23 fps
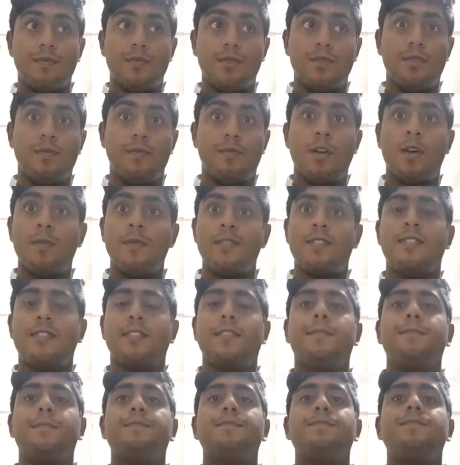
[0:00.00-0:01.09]
prove
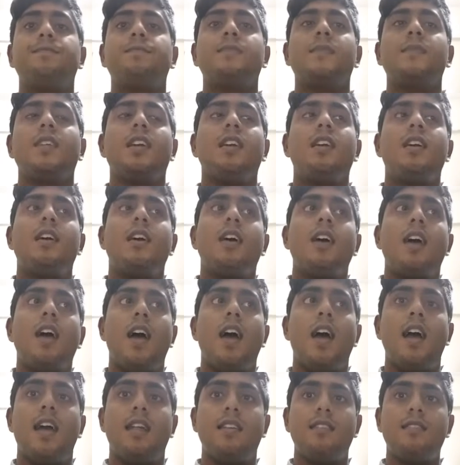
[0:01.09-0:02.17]
promising.
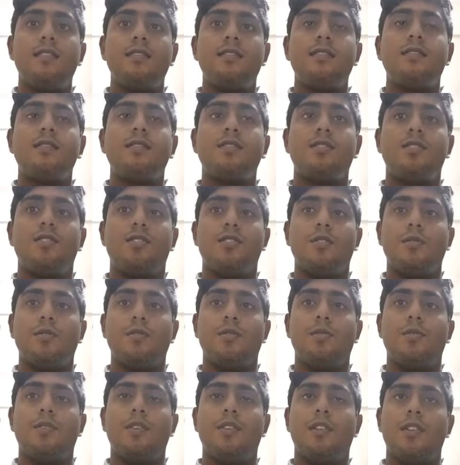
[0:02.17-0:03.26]
And
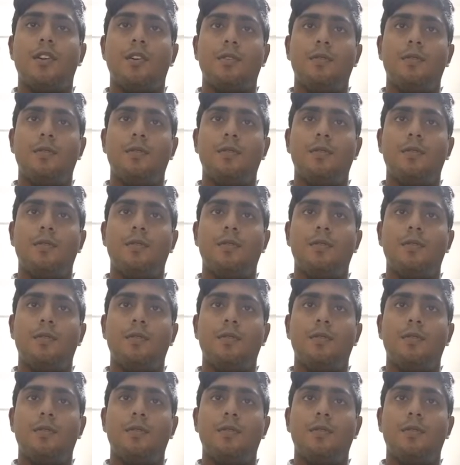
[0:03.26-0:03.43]
to,